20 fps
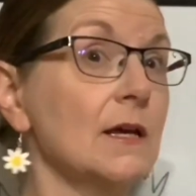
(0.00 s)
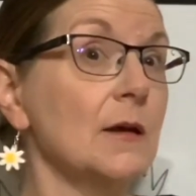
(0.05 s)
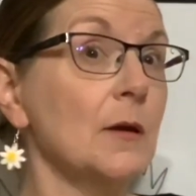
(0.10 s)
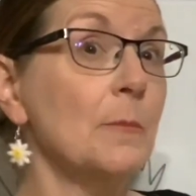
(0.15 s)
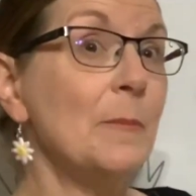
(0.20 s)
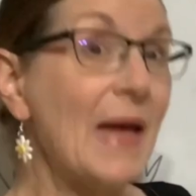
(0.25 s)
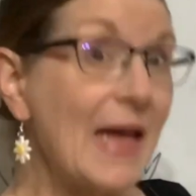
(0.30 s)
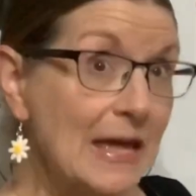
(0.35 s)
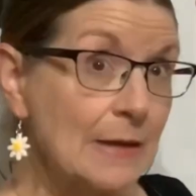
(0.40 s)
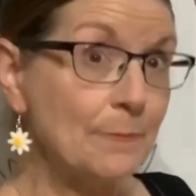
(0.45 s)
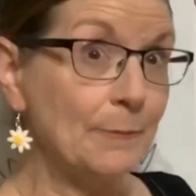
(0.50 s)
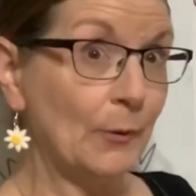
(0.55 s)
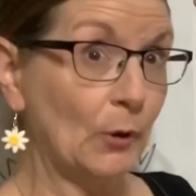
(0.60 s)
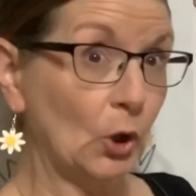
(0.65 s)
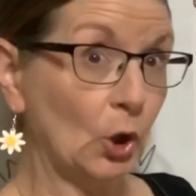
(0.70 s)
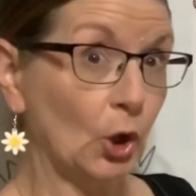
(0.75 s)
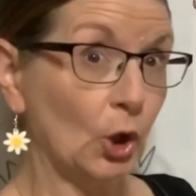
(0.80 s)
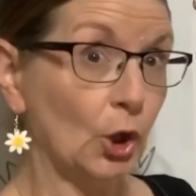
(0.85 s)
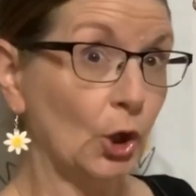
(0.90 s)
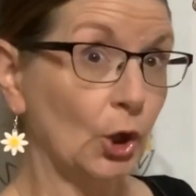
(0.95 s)
paper.
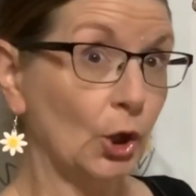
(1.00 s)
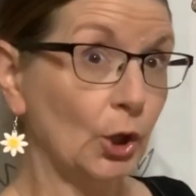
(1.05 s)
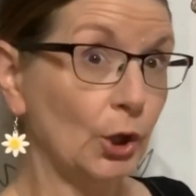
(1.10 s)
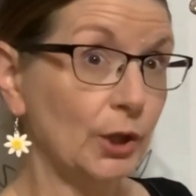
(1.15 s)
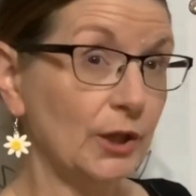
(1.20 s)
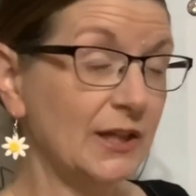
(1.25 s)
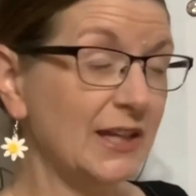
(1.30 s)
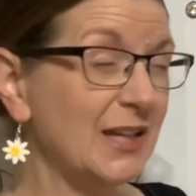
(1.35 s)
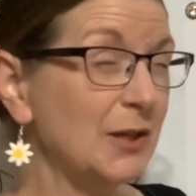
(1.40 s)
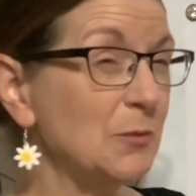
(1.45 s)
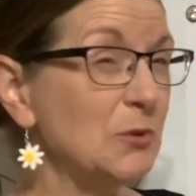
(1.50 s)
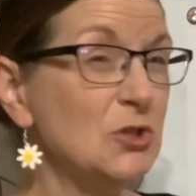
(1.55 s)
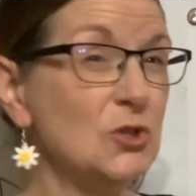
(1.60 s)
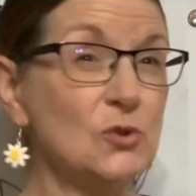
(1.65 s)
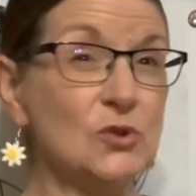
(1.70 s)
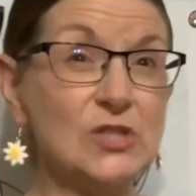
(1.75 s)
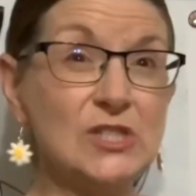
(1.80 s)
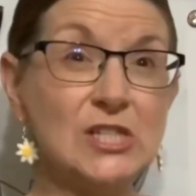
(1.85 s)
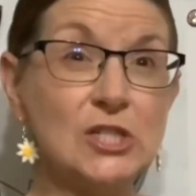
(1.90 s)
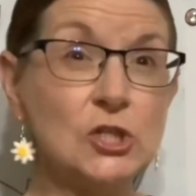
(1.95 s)
He would
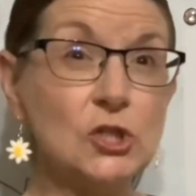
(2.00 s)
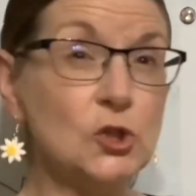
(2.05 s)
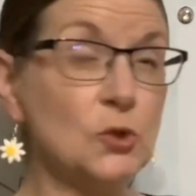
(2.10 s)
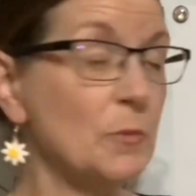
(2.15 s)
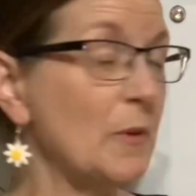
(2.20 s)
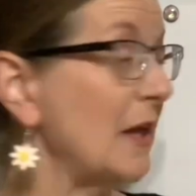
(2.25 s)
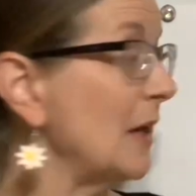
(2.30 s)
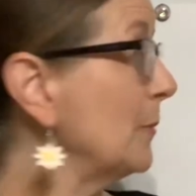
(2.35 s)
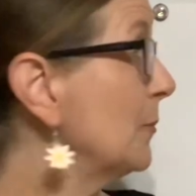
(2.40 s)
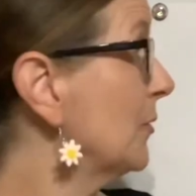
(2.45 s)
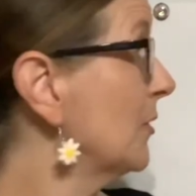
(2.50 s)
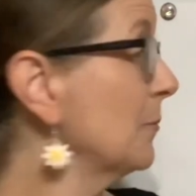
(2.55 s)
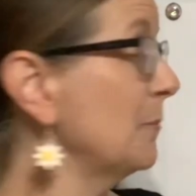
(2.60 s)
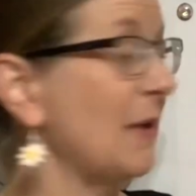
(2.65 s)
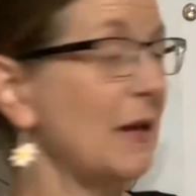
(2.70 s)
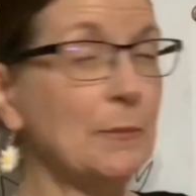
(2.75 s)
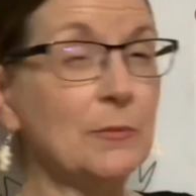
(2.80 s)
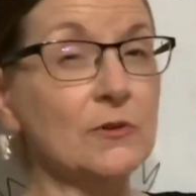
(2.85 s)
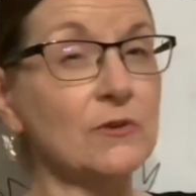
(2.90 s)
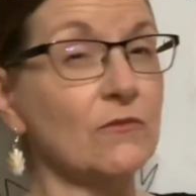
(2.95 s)
use tissue paper and
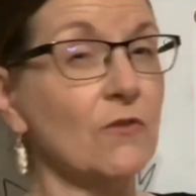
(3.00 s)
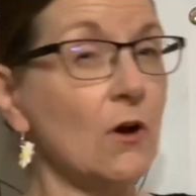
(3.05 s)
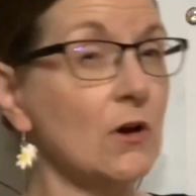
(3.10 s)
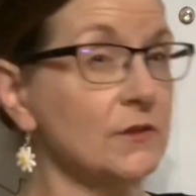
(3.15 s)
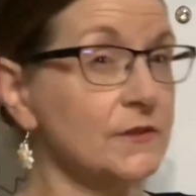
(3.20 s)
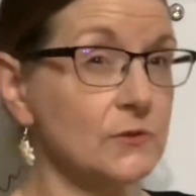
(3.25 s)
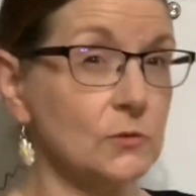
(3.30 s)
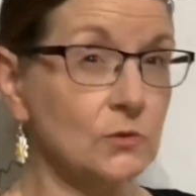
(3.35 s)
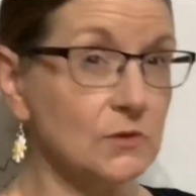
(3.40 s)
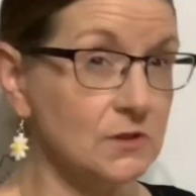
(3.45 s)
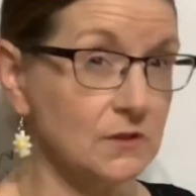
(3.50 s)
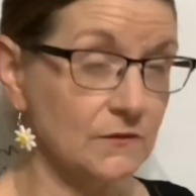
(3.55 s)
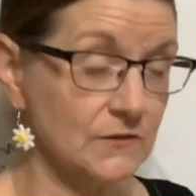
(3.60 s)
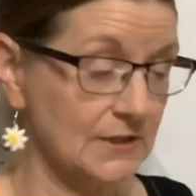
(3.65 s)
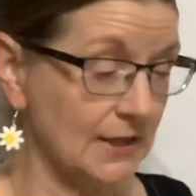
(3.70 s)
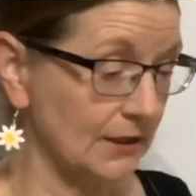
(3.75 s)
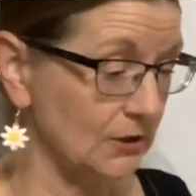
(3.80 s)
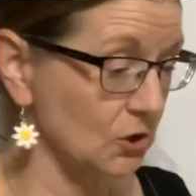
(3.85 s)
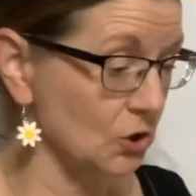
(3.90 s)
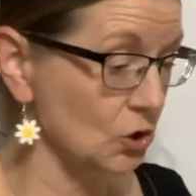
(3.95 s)
paper of all sorts of
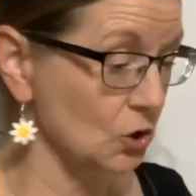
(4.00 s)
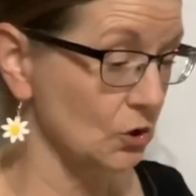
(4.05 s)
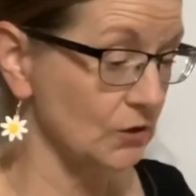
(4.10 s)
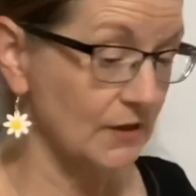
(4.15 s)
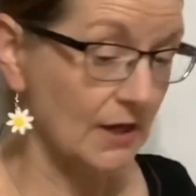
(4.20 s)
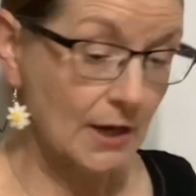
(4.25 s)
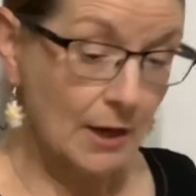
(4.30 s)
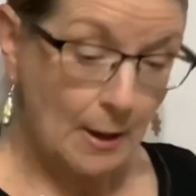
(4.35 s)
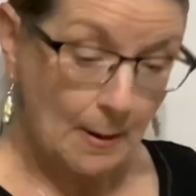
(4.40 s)
textures,